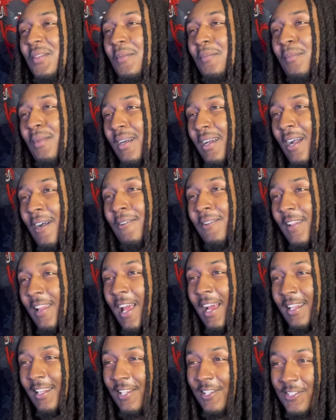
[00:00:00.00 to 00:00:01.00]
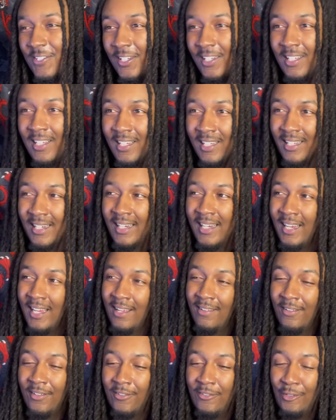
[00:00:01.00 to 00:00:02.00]
But I would like to see her
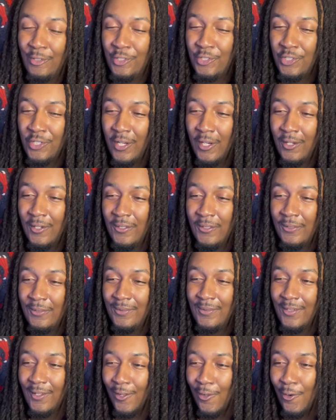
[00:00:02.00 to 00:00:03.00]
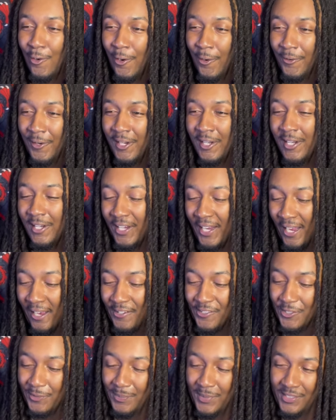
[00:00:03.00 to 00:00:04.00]
again on this show, Lauren and
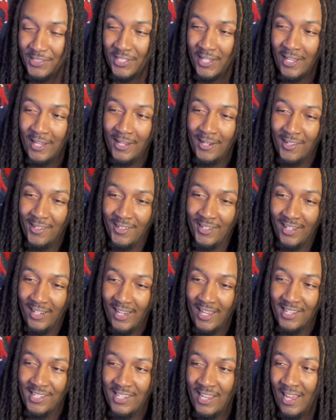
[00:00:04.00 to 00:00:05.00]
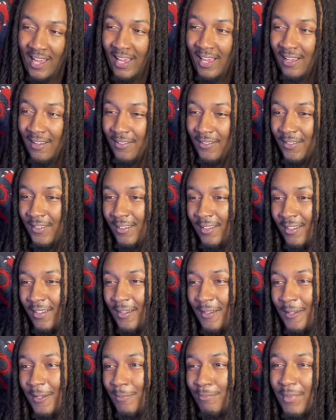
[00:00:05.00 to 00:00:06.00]
Councilman Tay in the next half.
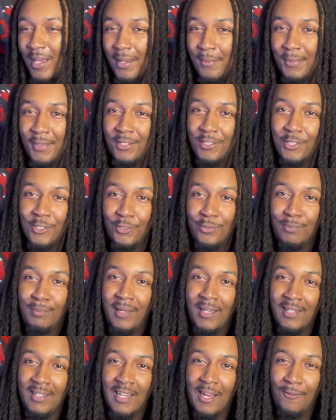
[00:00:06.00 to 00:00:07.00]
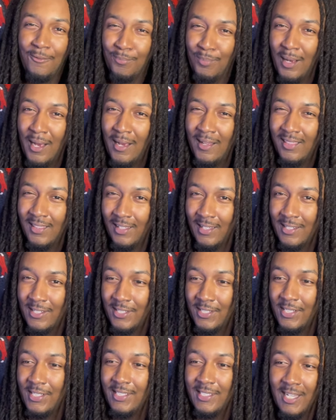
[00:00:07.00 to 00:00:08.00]
Maybe Two-Bit, and I would probably love to
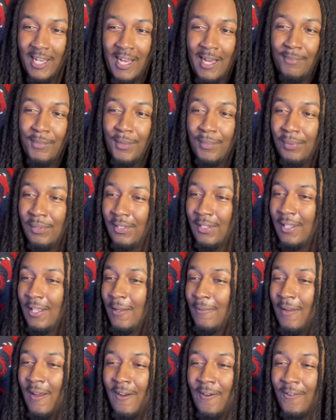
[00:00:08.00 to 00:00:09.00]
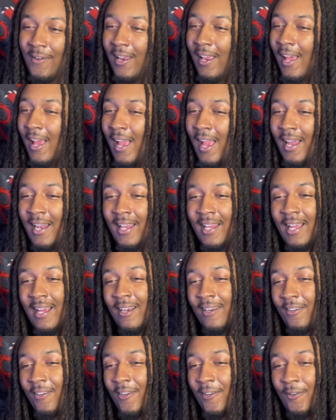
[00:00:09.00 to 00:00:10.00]
see Tommy pull up. I don't care how they got
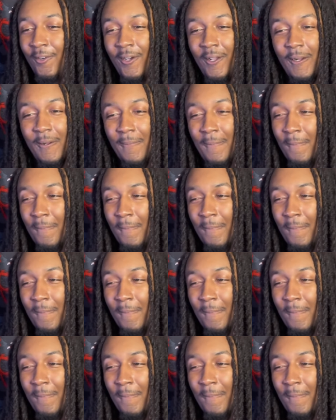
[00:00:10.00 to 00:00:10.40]
to do it.